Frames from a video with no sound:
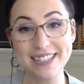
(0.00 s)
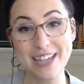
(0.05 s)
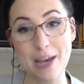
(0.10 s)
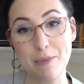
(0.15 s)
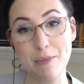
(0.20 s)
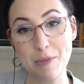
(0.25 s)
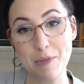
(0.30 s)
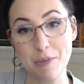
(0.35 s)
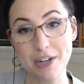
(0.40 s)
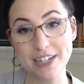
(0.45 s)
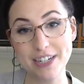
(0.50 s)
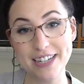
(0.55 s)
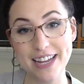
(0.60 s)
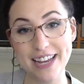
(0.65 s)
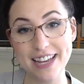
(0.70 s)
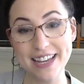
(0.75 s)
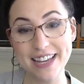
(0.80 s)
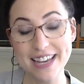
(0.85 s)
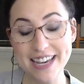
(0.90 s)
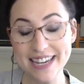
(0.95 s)
Happy
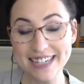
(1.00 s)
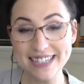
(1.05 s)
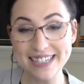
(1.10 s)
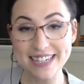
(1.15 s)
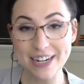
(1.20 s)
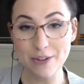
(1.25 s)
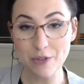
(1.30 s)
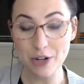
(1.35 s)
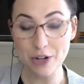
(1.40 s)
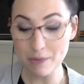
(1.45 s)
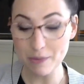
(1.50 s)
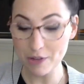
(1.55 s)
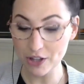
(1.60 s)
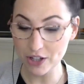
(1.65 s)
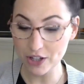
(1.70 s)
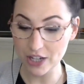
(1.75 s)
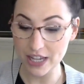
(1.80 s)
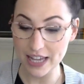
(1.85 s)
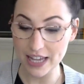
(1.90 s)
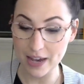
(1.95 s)
Monday. Today we're going to be
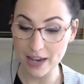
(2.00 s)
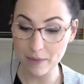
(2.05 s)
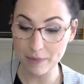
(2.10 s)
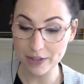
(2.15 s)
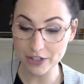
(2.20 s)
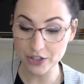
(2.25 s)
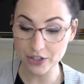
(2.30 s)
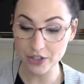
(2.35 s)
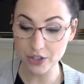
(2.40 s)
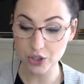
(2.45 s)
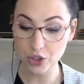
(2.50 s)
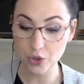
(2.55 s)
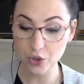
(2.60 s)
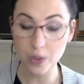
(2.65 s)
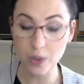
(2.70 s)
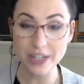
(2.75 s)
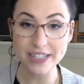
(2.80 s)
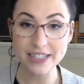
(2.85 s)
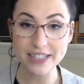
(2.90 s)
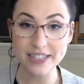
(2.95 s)
looking at measures
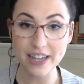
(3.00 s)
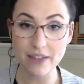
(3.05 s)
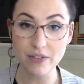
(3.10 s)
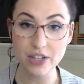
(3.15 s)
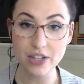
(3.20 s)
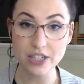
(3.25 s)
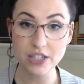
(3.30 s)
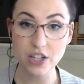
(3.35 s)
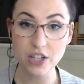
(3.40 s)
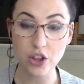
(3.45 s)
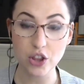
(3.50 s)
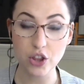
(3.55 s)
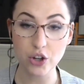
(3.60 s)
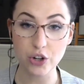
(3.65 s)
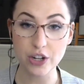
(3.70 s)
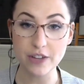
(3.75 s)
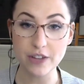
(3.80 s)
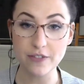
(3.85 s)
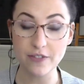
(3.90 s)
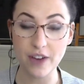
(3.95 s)
27 to
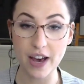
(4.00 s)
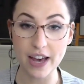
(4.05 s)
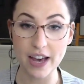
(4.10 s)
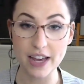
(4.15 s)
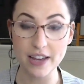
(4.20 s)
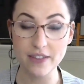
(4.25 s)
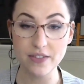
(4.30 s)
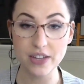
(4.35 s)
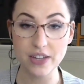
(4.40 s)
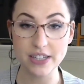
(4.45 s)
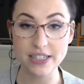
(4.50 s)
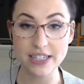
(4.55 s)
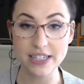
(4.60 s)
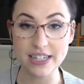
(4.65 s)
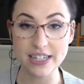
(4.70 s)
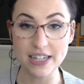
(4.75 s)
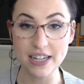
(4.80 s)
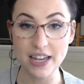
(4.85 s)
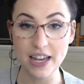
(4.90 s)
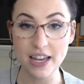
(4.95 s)
35 in
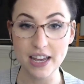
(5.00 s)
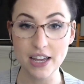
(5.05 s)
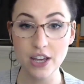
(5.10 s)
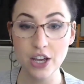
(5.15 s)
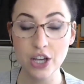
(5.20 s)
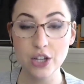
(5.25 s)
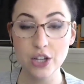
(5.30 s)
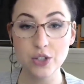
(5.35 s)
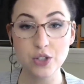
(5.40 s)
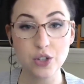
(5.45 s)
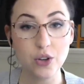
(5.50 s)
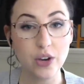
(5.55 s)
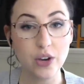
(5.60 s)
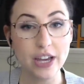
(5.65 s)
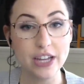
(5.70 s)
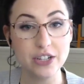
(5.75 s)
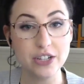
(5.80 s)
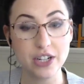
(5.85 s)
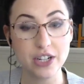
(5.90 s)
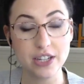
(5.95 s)
Tadihe. So go
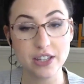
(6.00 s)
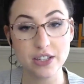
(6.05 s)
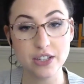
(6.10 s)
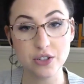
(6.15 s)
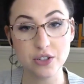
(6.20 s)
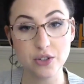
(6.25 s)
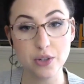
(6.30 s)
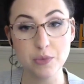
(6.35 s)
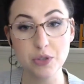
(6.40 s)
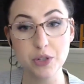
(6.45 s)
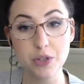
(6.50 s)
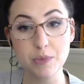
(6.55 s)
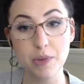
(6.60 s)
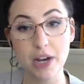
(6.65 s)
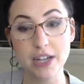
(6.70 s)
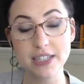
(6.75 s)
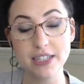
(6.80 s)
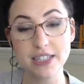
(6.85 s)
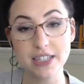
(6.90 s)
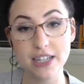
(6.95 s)
ahead, check the description
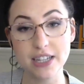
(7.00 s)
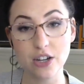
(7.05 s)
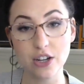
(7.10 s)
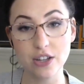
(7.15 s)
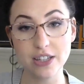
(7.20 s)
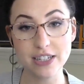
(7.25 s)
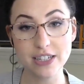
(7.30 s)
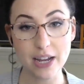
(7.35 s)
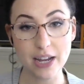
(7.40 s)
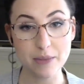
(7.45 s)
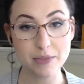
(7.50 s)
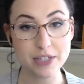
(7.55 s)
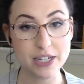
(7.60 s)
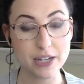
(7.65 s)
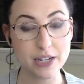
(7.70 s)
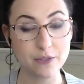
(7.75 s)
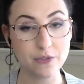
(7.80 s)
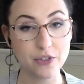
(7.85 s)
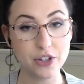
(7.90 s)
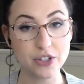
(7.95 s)
box, click on the
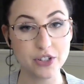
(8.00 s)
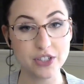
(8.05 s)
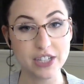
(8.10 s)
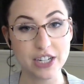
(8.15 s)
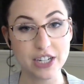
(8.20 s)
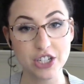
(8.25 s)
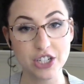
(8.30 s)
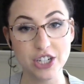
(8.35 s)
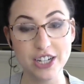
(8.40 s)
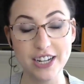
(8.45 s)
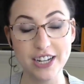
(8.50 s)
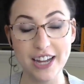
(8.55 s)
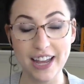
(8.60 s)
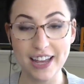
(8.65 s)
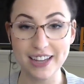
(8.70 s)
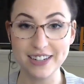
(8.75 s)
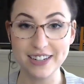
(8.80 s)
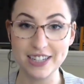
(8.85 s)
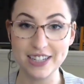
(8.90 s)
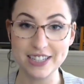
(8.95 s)
timestamp for your section,
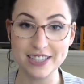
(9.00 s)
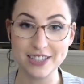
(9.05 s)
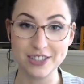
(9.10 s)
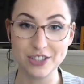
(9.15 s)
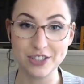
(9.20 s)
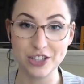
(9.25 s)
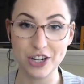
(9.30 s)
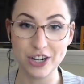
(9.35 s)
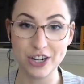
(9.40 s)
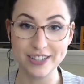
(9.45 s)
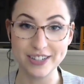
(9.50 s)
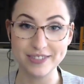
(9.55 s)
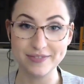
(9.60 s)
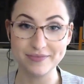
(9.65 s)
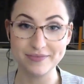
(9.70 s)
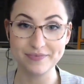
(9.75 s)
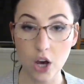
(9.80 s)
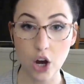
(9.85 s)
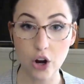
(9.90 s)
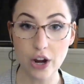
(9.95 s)
and let's get started.
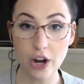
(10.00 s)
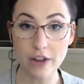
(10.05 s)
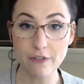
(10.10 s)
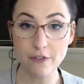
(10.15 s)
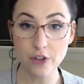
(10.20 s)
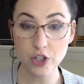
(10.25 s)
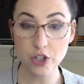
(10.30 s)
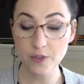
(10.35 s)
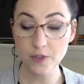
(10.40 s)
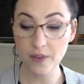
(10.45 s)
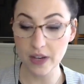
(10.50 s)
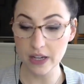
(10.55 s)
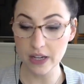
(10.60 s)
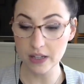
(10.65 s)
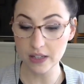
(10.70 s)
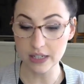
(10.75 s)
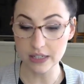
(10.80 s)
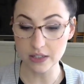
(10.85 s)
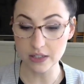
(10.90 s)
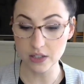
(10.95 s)
All right, first
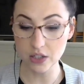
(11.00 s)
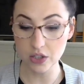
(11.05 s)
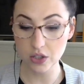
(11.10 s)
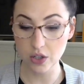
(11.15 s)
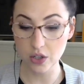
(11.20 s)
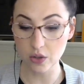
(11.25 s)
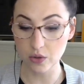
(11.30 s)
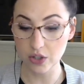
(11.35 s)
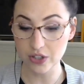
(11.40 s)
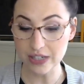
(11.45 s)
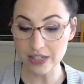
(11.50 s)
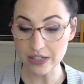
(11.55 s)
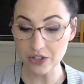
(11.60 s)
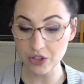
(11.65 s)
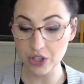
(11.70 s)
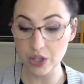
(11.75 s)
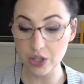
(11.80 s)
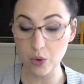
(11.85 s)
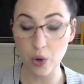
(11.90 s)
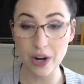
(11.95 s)
violins. So there's
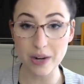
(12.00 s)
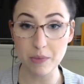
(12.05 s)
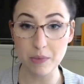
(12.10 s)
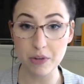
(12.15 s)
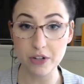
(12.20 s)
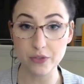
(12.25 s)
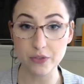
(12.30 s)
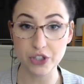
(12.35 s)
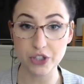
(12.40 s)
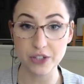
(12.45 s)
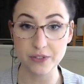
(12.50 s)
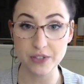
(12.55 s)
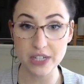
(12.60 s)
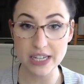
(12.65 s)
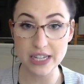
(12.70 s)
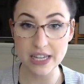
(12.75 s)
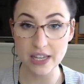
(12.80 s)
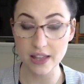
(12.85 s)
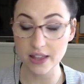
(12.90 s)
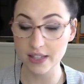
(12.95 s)
actually quite a bit of
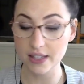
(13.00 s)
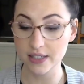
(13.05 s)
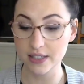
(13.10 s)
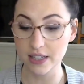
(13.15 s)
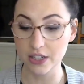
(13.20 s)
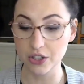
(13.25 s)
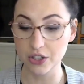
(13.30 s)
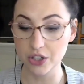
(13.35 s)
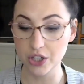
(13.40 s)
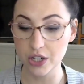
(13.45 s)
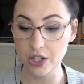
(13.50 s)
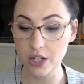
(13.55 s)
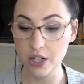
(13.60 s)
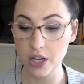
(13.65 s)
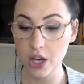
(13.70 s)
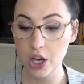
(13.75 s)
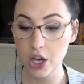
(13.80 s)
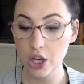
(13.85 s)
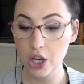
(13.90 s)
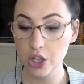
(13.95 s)
shifting in this section,
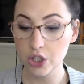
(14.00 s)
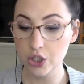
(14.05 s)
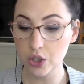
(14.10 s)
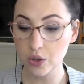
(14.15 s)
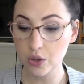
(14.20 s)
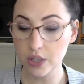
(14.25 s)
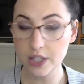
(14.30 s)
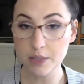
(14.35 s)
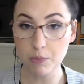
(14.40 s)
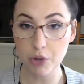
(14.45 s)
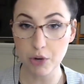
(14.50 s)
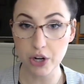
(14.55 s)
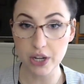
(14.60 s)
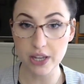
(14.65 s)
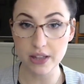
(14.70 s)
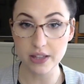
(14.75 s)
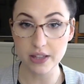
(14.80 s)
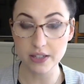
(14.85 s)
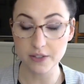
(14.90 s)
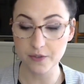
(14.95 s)
so let's mark
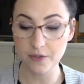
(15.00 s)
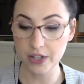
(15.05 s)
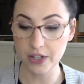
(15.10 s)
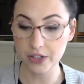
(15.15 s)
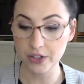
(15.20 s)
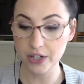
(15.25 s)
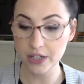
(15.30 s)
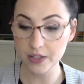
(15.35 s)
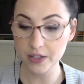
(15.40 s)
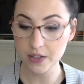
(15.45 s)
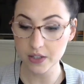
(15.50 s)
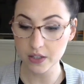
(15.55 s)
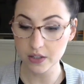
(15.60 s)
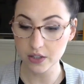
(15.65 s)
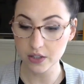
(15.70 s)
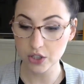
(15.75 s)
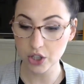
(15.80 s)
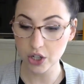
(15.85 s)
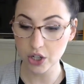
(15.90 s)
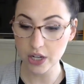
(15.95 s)
in these fingerings.
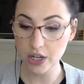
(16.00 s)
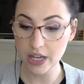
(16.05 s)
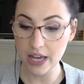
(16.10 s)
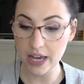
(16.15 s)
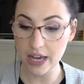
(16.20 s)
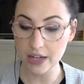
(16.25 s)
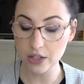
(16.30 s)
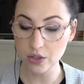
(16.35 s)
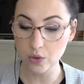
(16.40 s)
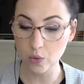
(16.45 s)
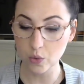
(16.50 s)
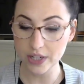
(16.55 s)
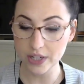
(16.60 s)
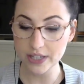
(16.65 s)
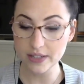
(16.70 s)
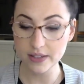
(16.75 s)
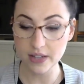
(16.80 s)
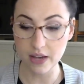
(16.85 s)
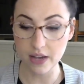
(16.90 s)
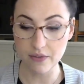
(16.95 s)
Starting at
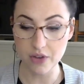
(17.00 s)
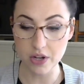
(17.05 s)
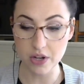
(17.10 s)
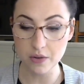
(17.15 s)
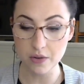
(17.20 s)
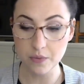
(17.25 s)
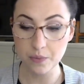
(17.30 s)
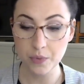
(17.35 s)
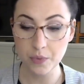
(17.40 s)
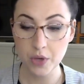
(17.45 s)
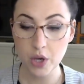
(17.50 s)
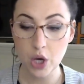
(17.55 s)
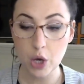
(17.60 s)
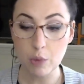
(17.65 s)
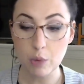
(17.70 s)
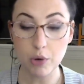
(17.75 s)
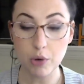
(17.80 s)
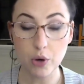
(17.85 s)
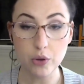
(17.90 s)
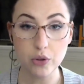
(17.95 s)
27,
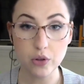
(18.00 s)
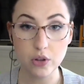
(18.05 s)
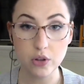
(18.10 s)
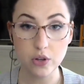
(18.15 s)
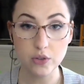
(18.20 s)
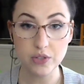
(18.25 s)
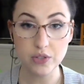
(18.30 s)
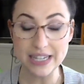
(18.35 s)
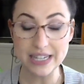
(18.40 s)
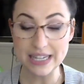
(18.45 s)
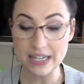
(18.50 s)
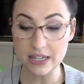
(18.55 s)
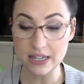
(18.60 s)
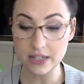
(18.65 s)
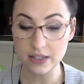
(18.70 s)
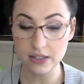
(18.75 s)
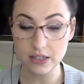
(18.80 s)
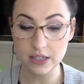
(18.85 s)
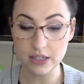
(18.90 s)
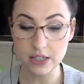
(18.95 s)
both of those
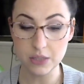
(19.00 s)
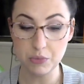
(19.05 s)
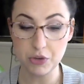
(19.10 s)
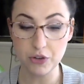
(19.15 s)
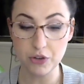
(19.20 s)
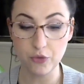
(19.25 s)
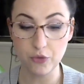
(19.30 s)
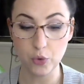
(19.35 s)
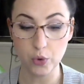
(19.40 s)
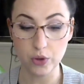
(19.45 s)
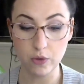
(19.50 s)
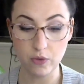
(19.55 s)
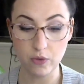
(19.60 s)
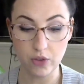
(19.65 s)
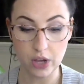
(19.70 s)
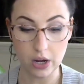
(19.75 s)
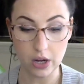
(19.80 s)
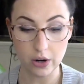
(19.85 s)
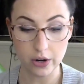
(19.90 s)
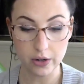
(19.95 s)
E's need to be a fourth
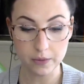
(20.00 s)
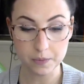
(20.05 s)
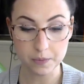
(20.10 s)
finger.